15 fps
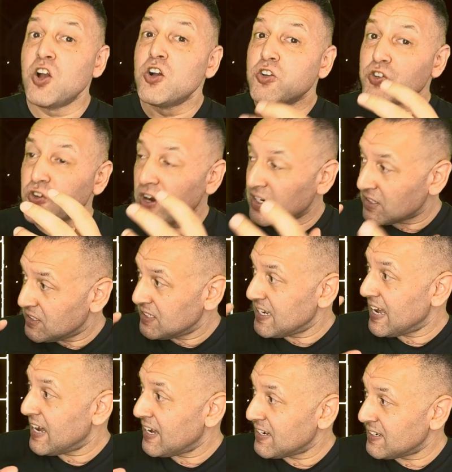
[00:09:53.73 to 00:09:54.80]
shrunken
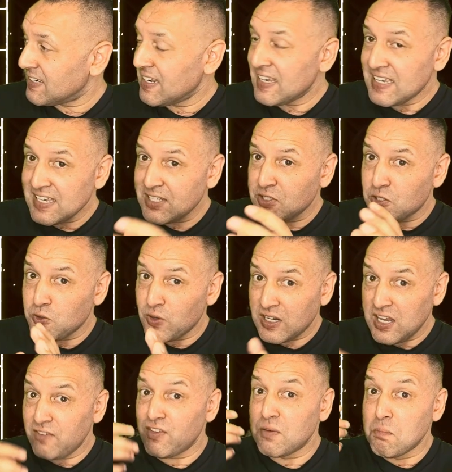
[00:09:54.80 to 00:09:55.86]
down into an
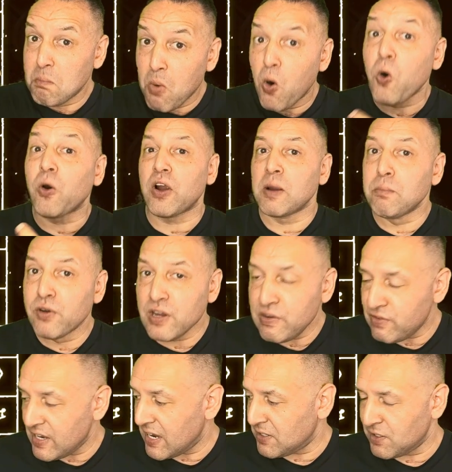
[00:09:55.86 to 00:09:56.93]
even more
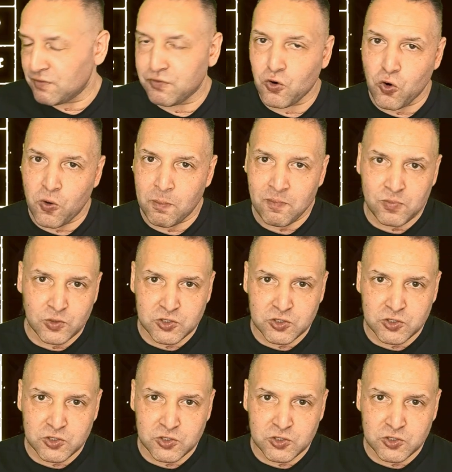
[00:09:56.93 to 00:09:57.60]
abbreviated form.